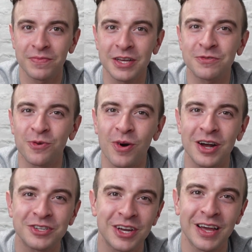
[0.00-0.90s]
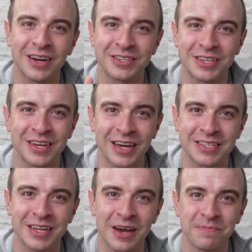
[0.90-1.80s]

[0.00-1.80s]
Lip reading: Thanks for watching, and I'll see you next time.